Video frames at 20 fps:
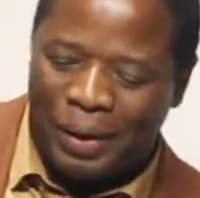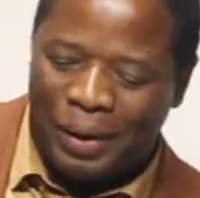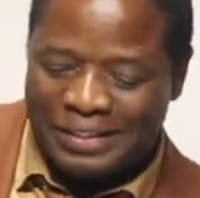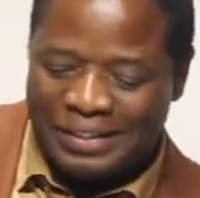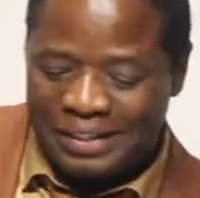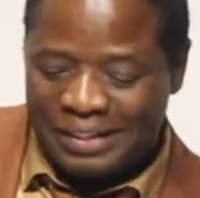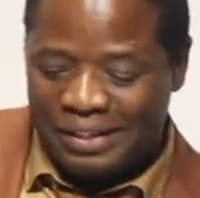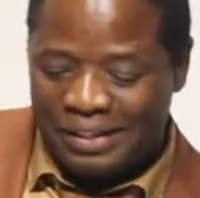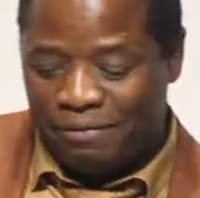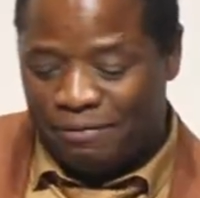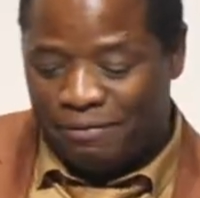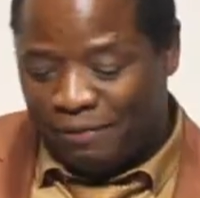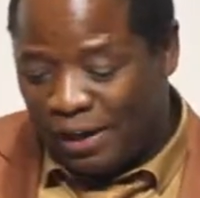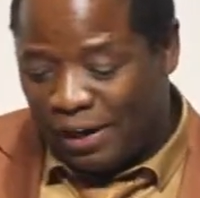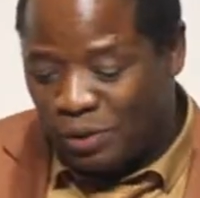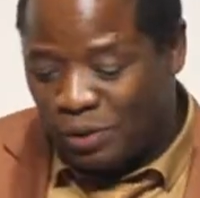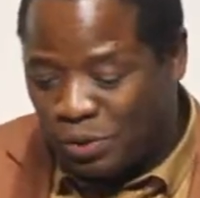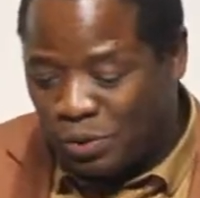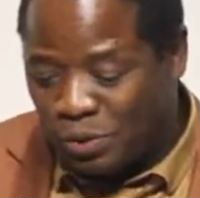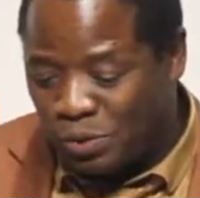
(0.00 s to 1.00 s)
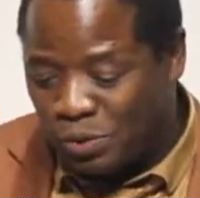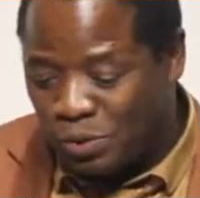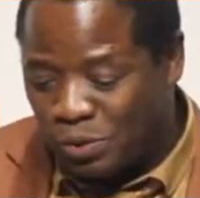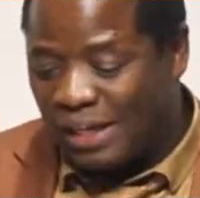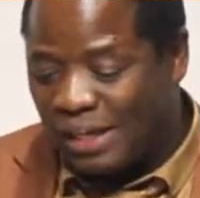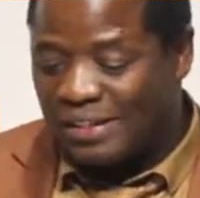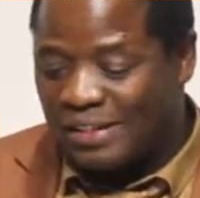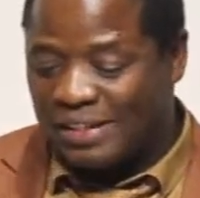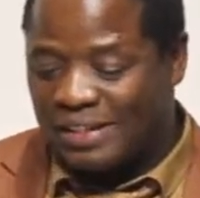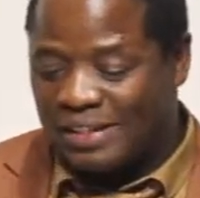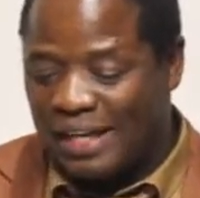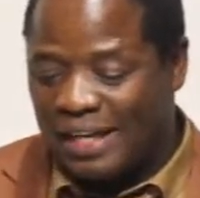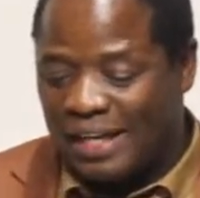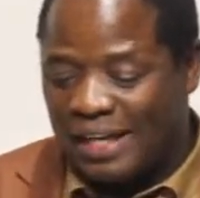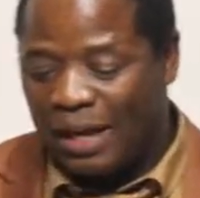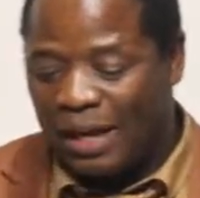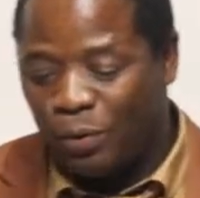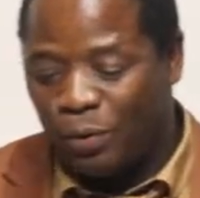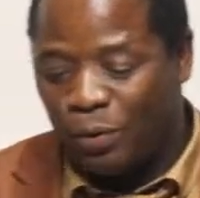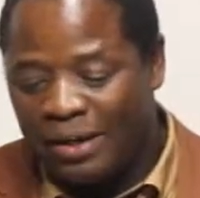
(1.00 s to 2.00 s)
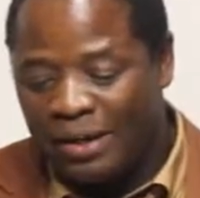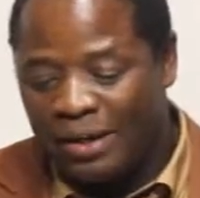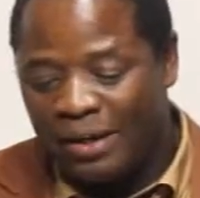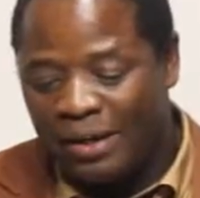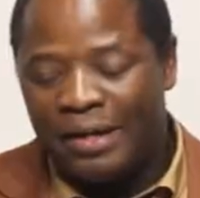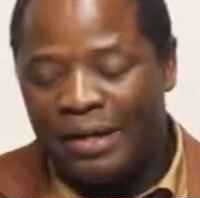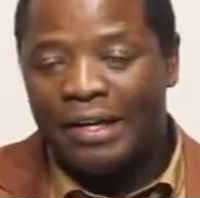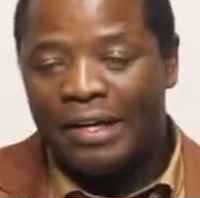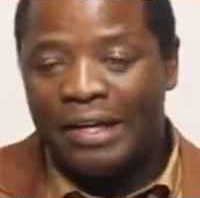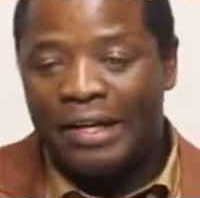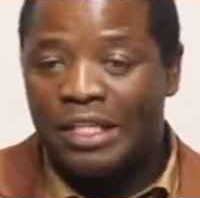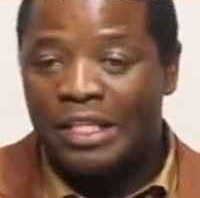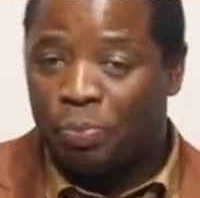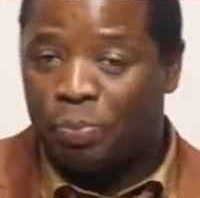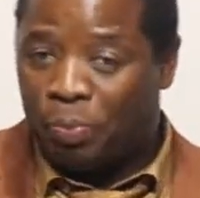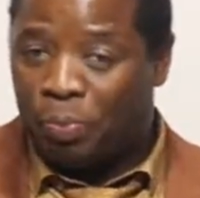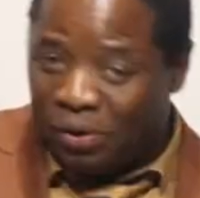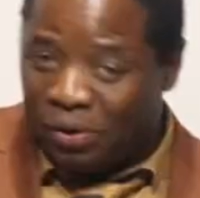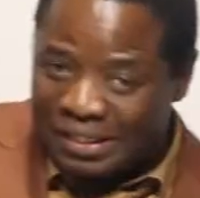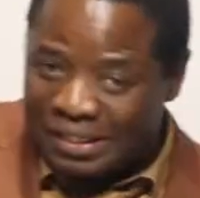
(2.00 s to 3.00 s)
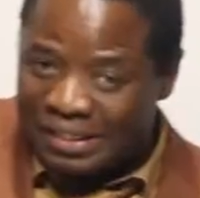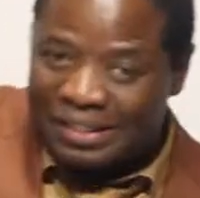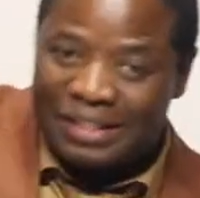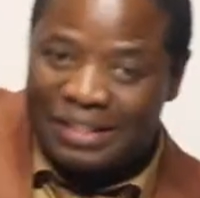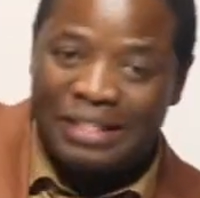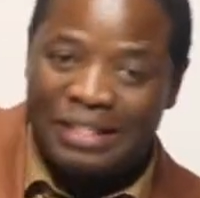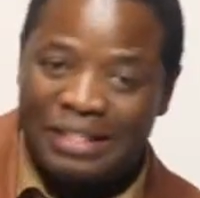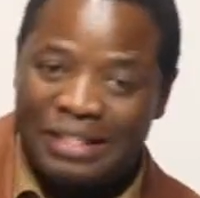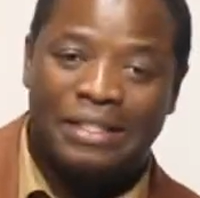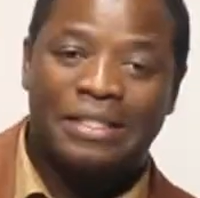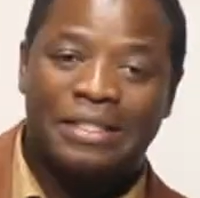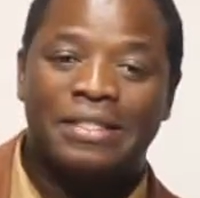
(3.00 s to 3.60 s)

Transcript: But he failed to raise the second one. His bones did.